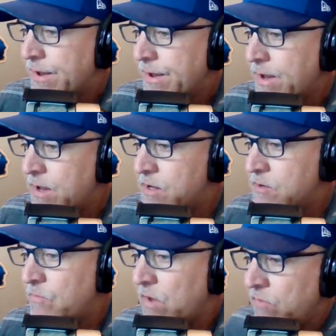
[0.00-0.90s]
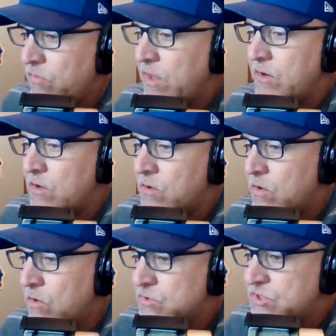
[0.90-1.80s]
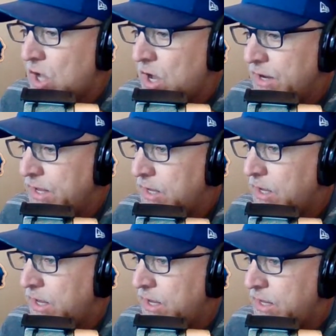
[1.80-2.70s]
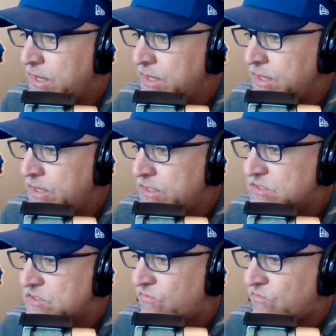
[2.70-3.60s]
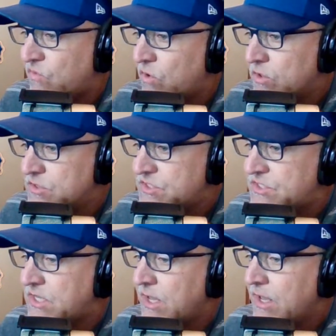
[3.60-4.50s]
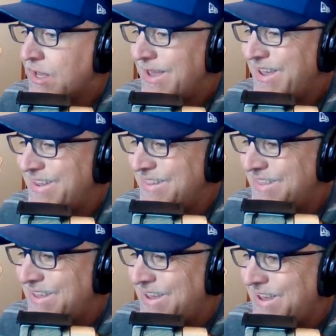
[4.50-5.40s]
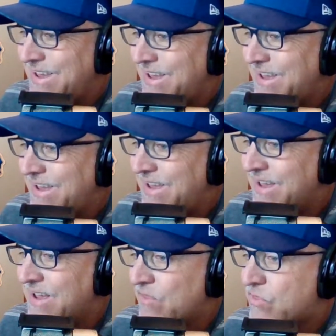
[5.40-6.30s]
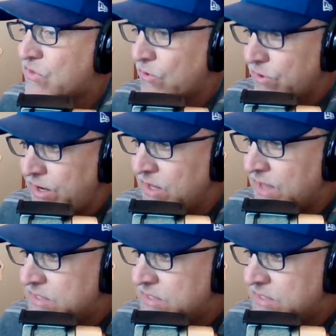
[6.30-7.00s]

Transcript: And then Ohtani hit his first in the third inning.